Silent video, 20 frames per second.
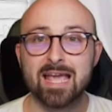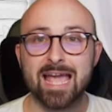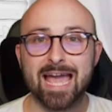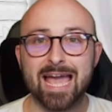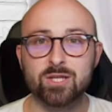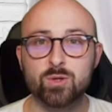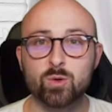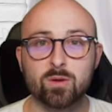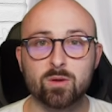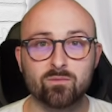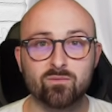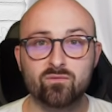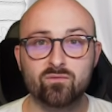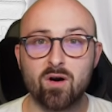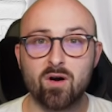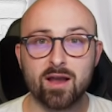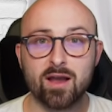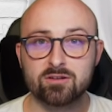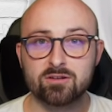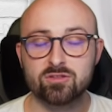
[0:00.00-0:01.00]
and you can
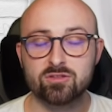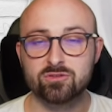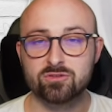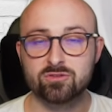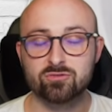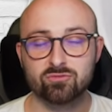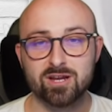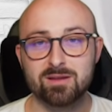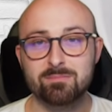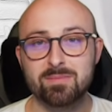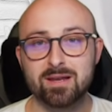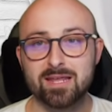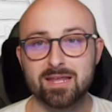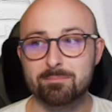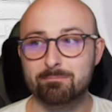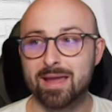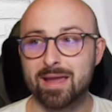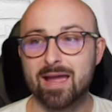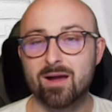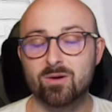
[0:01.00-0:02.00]
find the £3
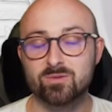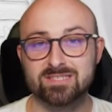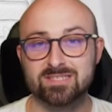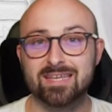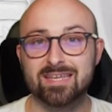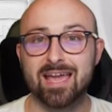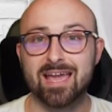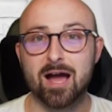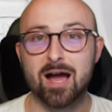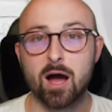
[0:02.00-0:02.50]
million to get